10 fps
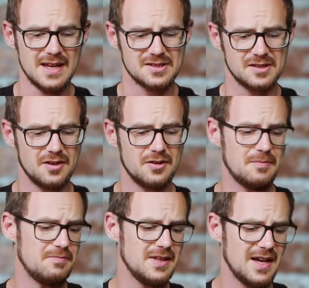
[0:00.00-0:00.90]

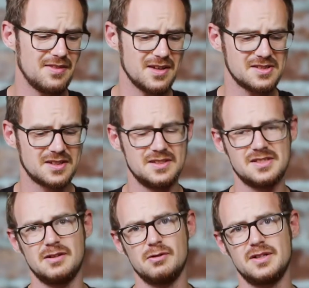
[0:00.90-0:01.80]
So yeah, that's a
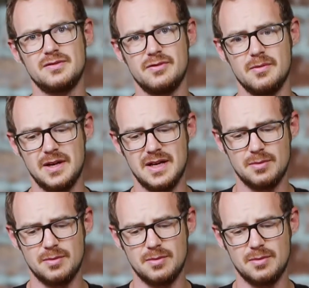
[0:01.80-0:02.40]
consideration for me,